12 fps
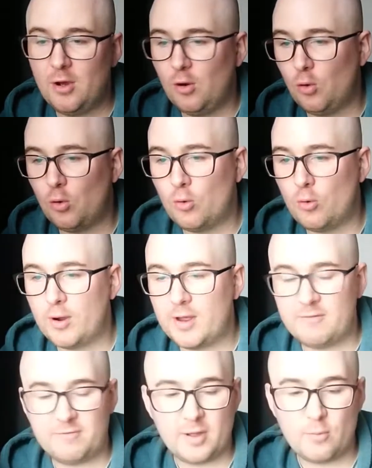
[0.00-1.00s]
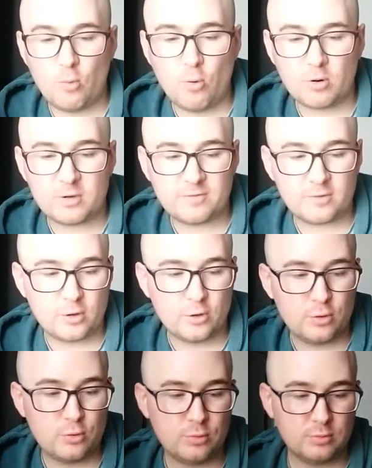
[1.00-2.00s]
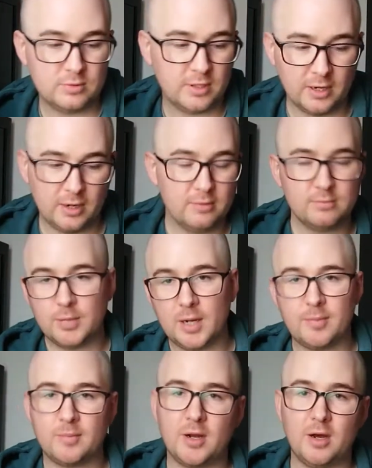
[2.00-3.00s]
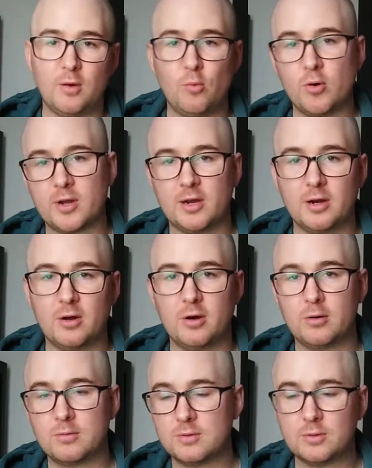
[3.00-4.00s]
or if they walked through, you know, blah blah blah, walking along,